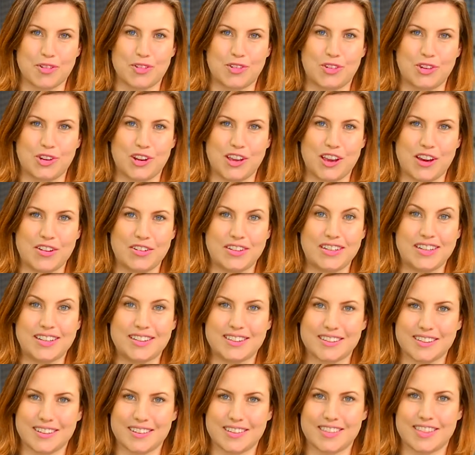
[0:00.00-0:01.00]
studio to
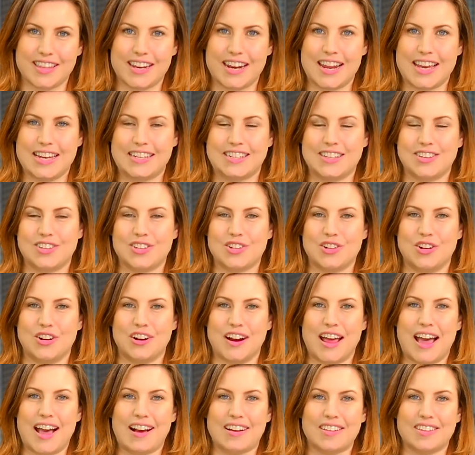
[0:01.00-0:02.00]
discuss the latest
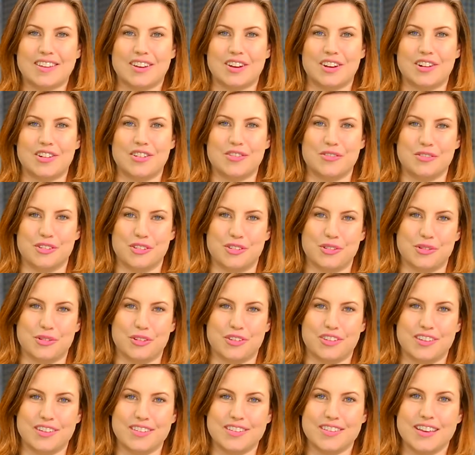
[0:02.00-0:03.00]
on Hexagon
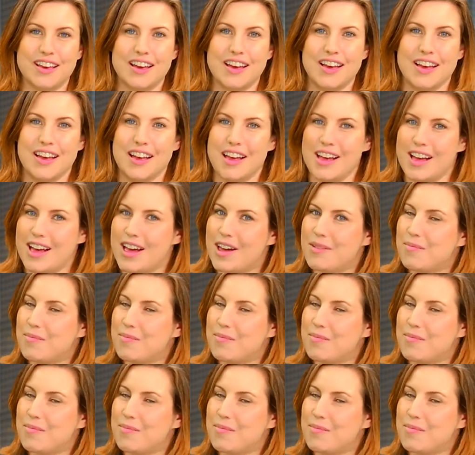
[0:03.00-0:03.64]
Resources. And